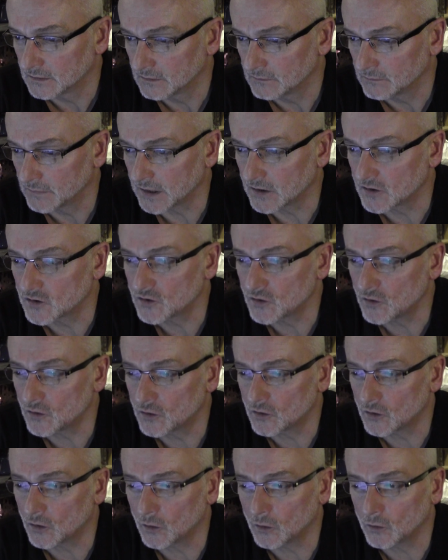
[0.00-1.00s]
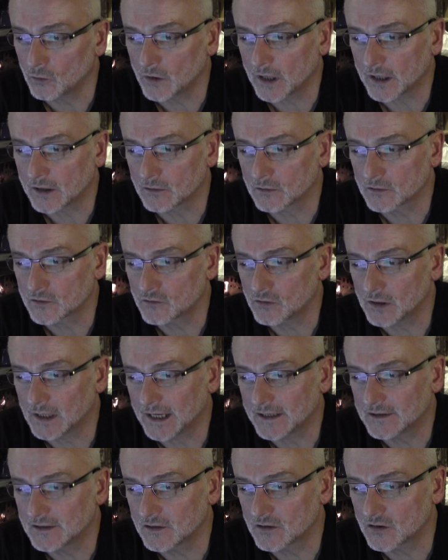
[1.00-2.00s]
Make sure all records
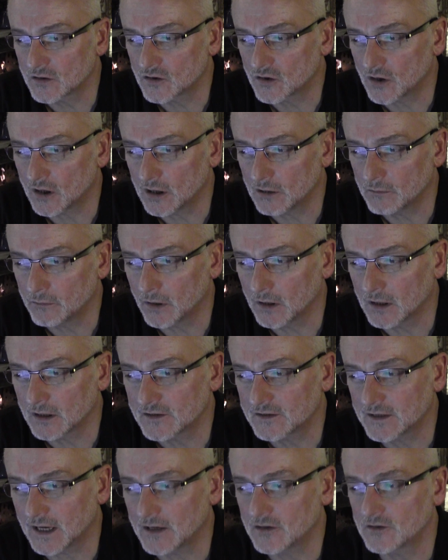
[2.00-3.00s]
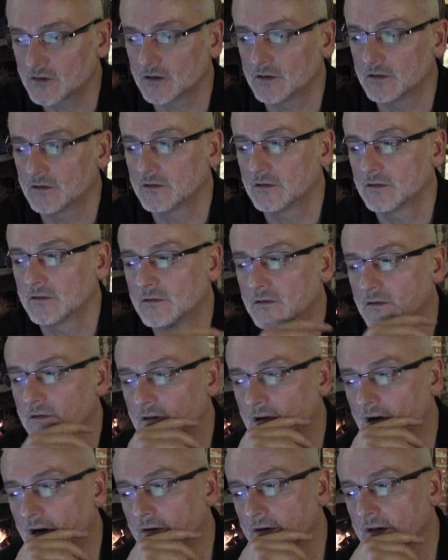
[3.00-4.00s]
relating to child molestation
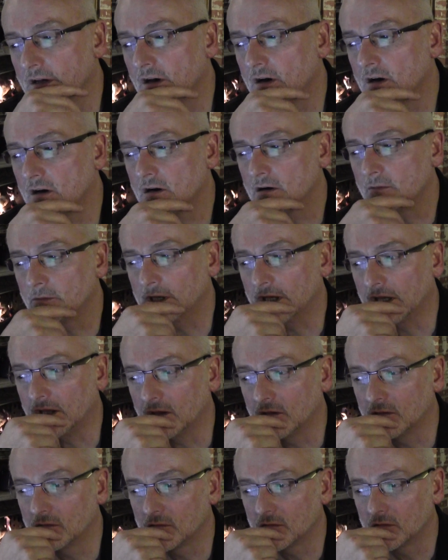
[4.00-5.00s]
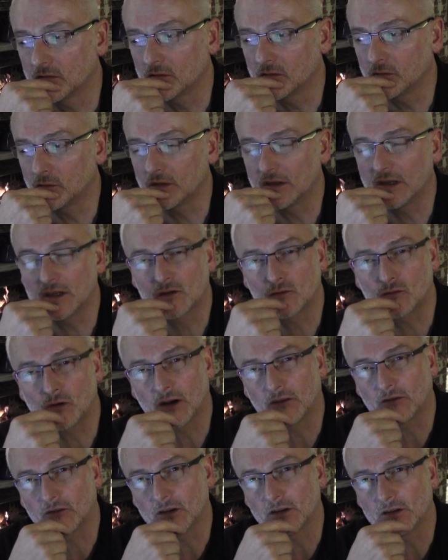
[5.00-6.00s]
are in harmony with this
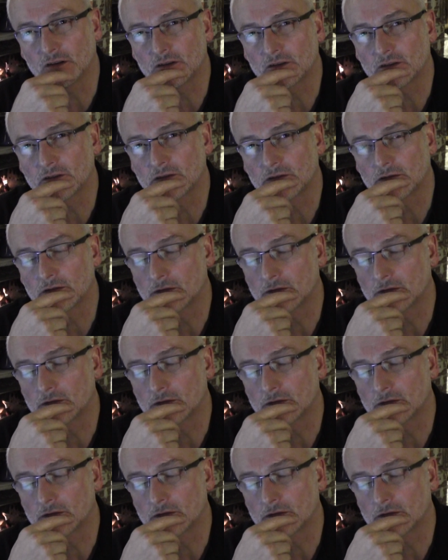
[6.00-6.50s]
reference.